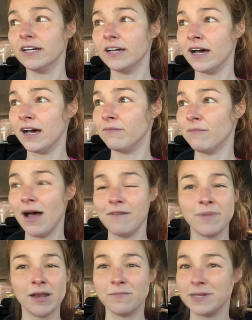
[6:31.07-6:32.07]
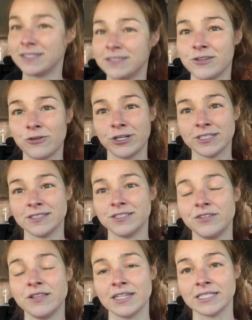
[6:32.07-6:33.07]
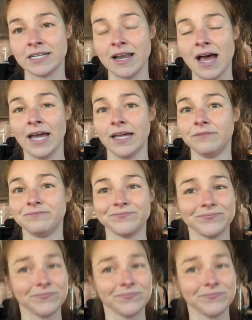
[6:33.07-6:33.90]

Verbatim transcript: I've been a business owner since 2009,